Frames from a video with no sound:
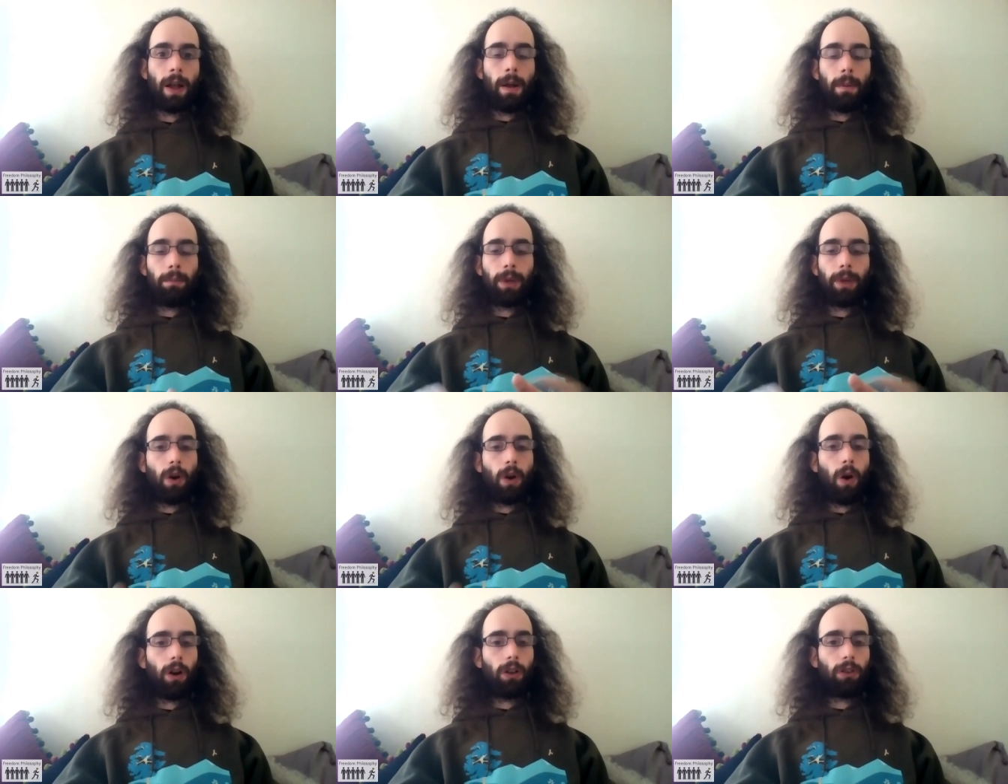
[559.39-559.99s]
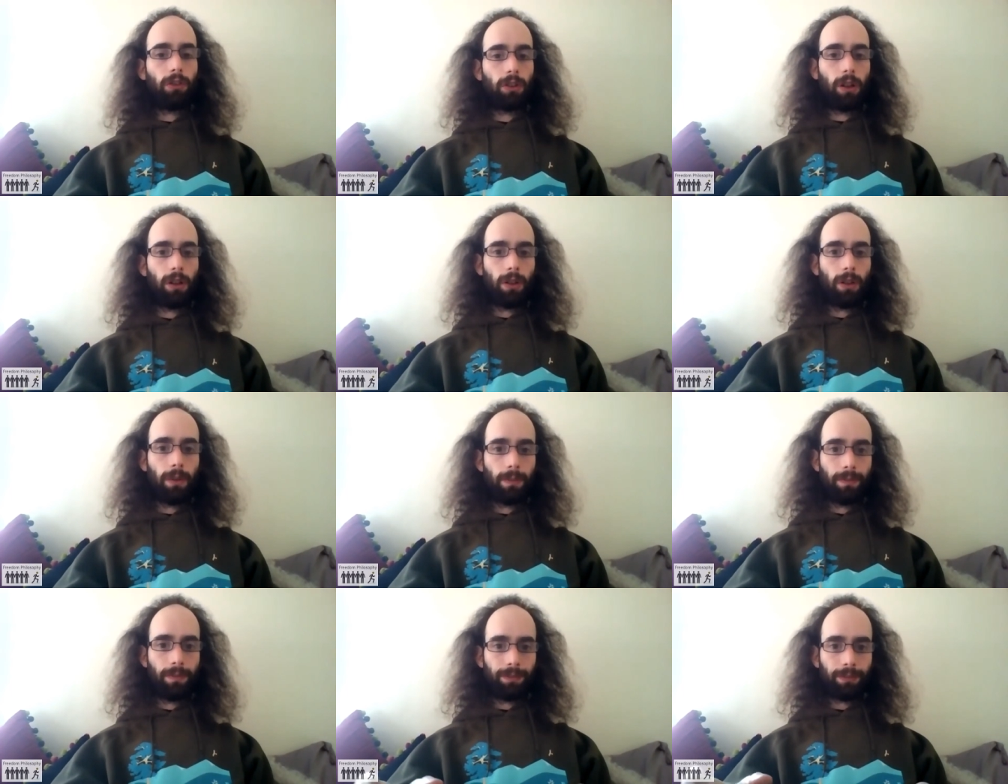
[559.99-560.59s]
Because of
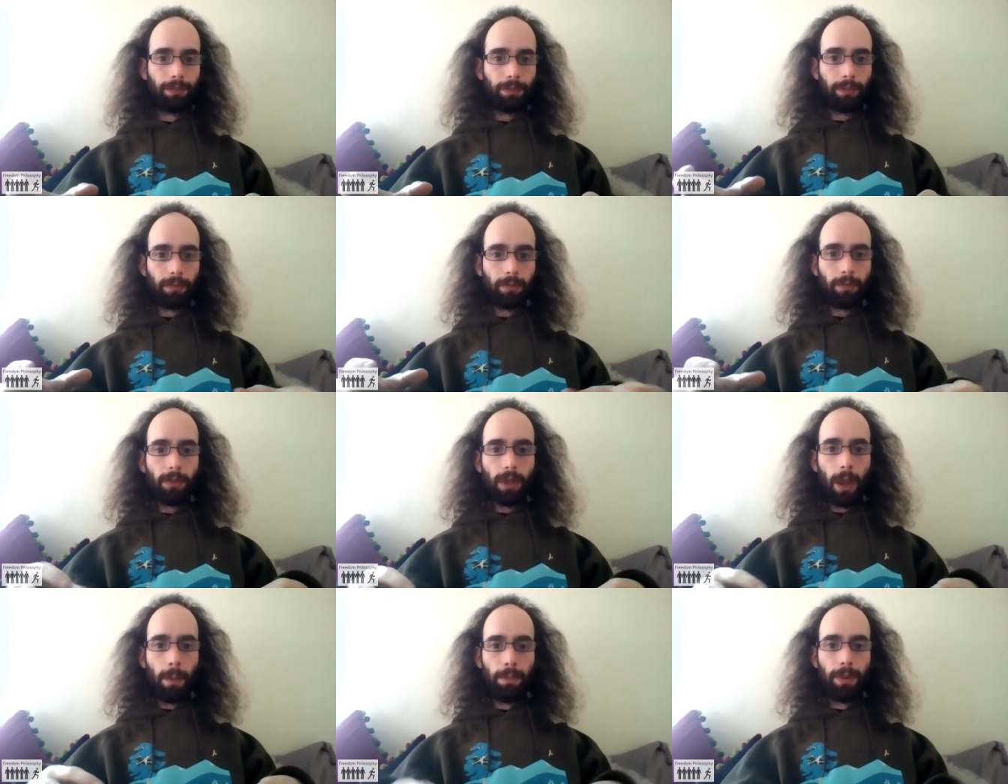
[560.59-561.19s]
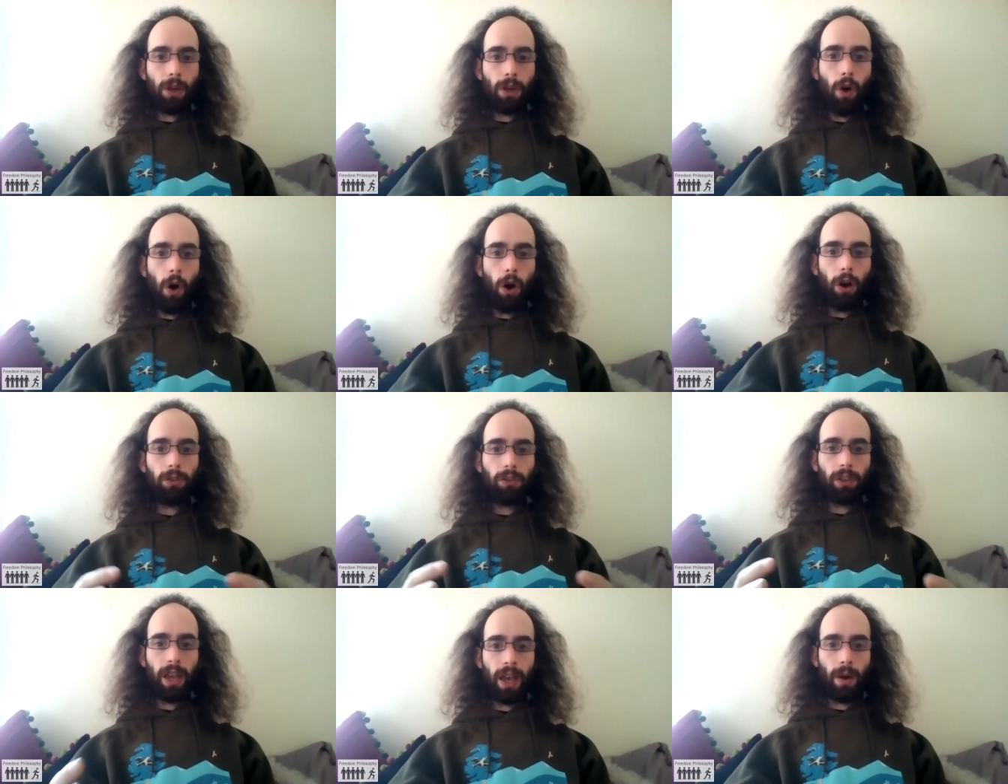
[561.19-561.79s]

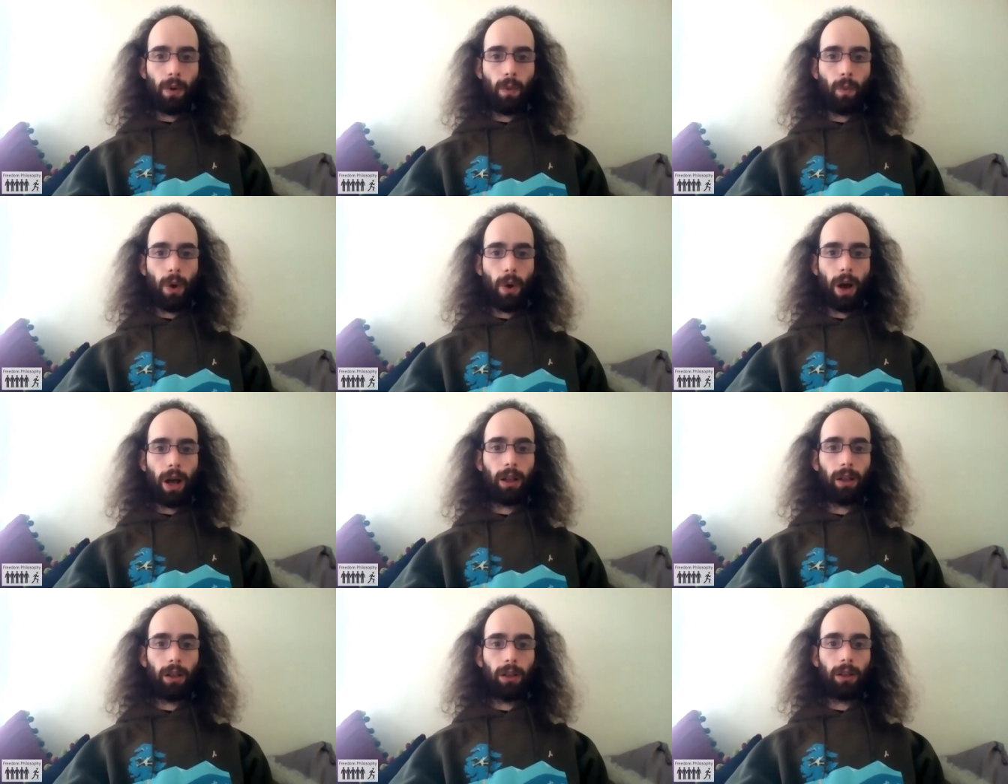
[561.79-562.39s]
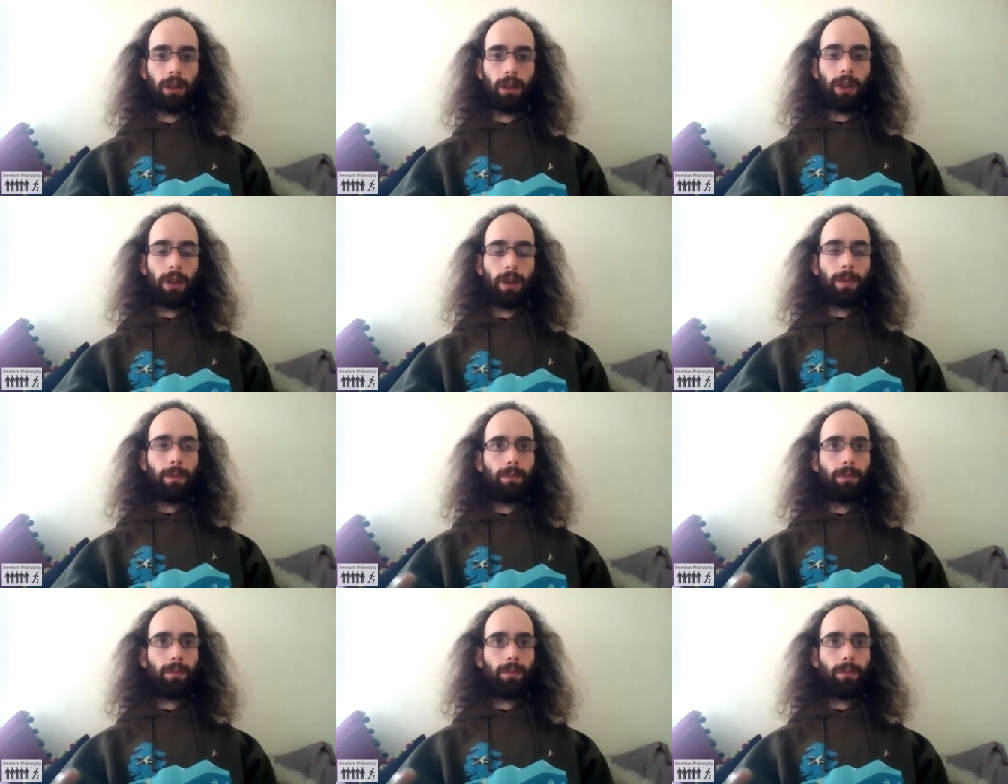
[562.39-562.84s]
because it will